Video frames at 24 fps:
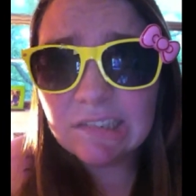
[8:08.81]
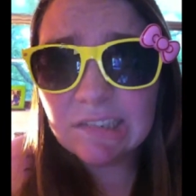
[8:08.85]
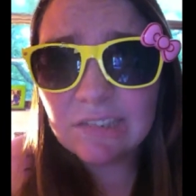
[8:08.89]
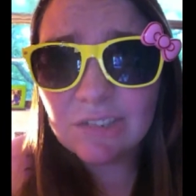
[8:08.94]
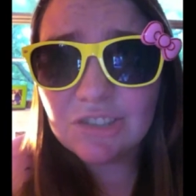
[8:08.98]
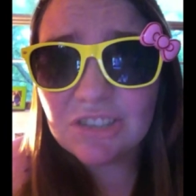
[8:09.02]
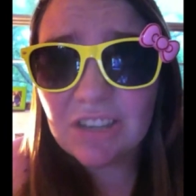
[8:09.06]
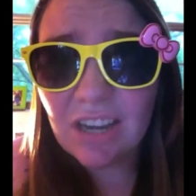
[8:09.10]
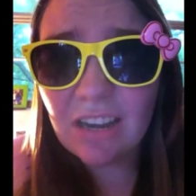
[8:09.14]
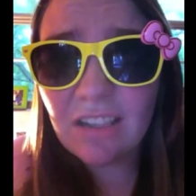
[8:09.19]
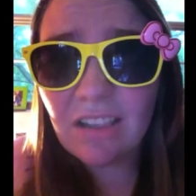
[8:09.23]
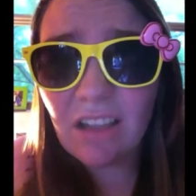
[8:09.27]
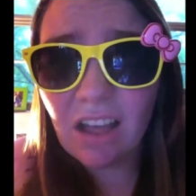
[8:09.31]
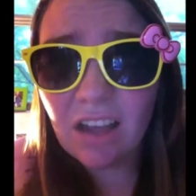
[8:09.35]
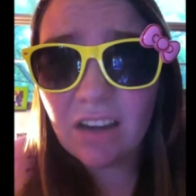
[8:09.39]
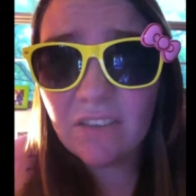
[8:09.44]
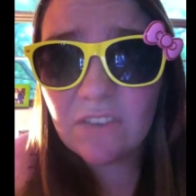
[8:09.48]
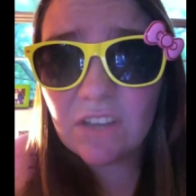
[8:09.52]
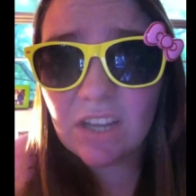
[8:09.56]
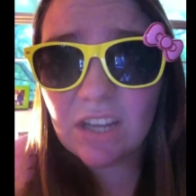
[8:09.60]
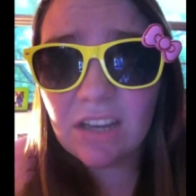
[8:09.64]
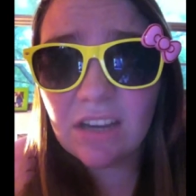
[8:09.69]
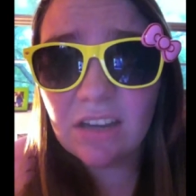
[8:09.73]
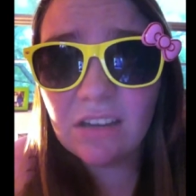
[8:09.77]
There's not a lot of
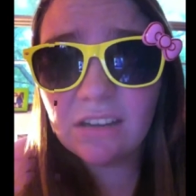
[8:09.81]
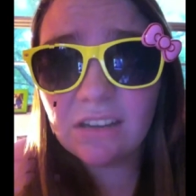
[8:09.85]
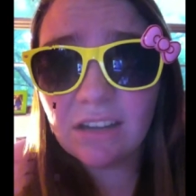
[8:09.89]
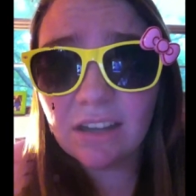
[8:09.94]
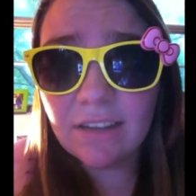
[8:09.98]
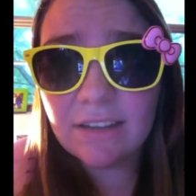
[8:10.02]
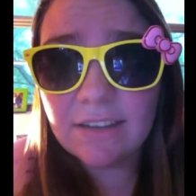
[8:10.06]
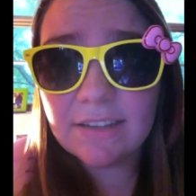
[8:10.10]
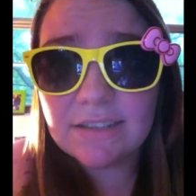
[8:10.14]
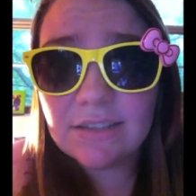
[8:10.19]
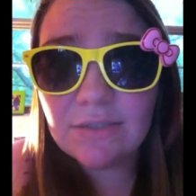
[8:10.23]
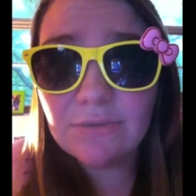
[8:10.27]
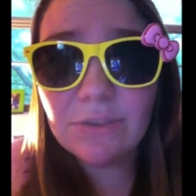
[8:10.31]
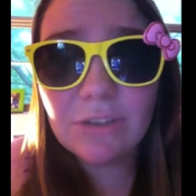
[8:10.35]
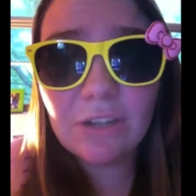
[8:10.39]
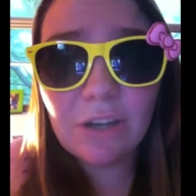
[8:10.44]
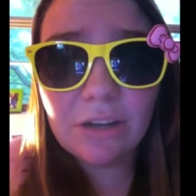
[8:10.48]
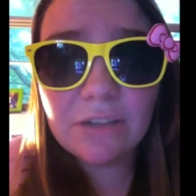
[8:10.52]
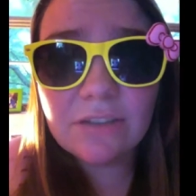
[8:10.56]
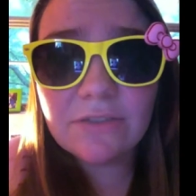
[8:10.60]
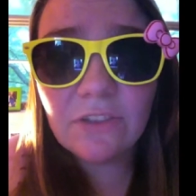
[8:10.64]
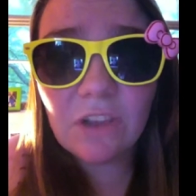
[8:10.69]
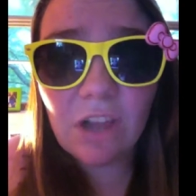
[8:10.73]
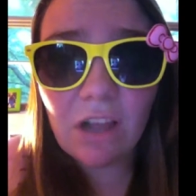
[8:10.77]
it, because it's really
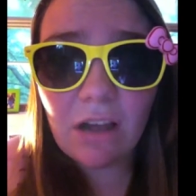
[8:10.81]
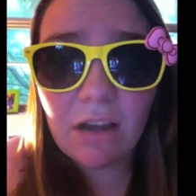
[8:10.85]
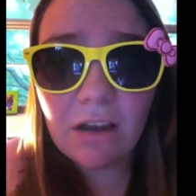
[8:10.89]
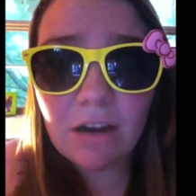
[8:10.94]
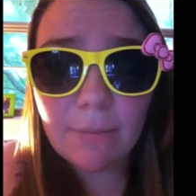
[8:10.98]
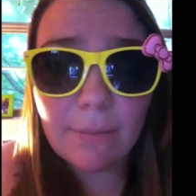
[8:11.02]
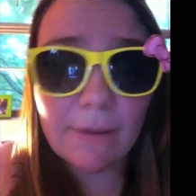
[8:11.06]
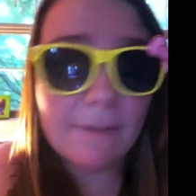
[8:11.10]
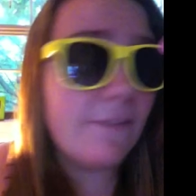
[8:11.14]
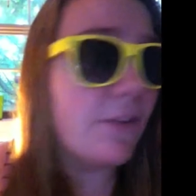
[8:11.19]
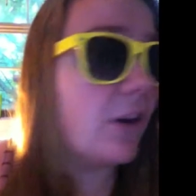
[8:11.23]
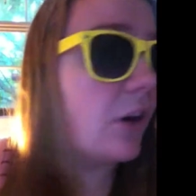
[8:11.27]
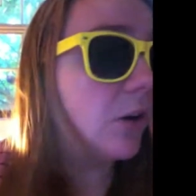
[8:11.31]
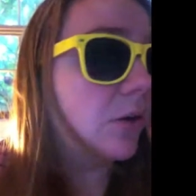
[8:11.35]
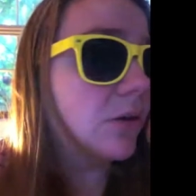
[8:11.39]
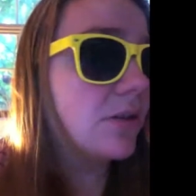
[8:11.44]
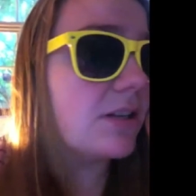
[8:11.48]
hard to vlog on my phone,